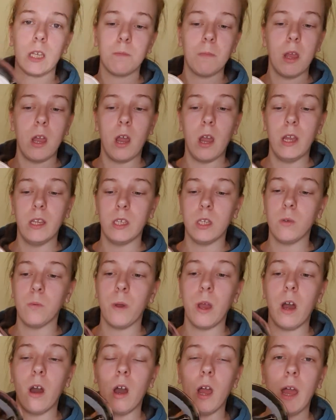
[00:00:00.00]
my eyes as
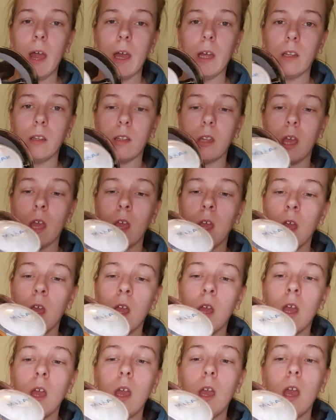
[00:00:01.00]
well, and
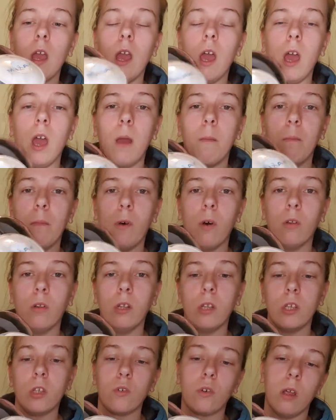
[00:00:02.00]
on the
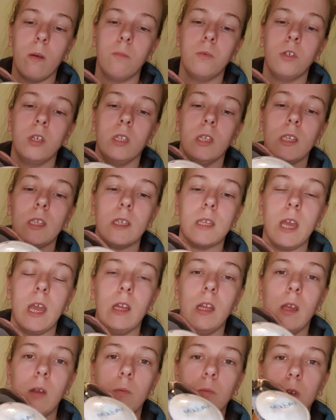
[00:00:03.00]
description it said
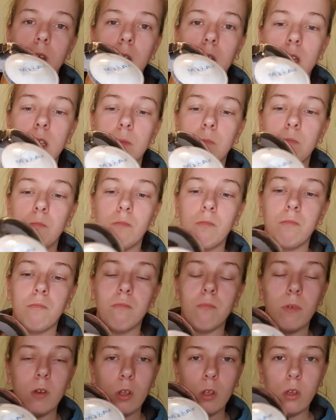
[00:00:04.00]
it is
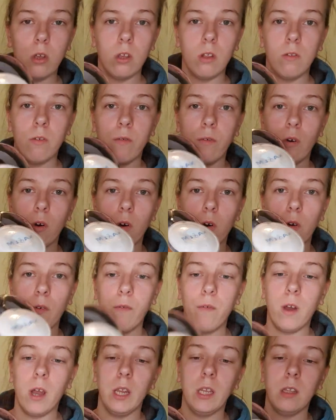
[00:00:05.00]
good for
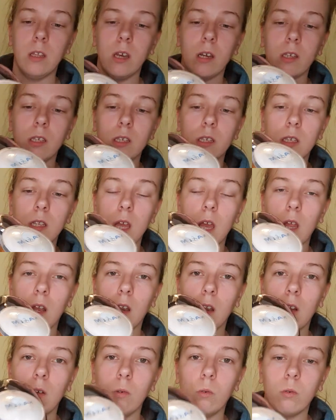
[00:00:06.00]
fine dust
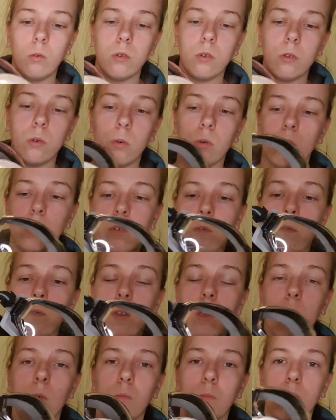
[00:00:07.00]
and all sorts of
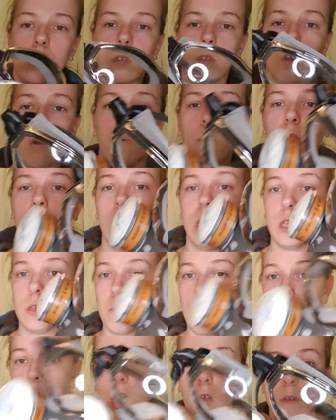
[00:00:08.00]
fumes, so it is
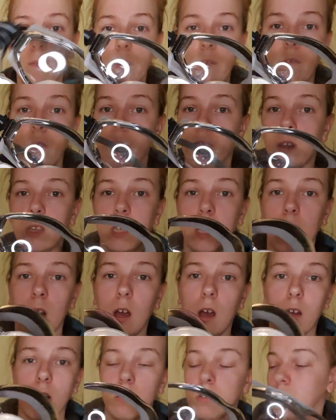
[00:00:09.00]
perfect for resin
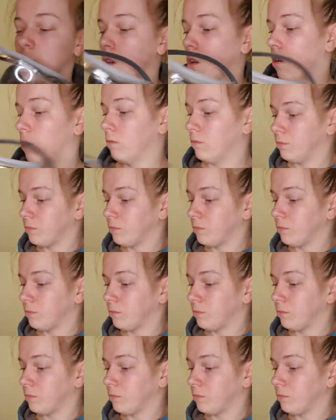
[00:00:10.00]
art. So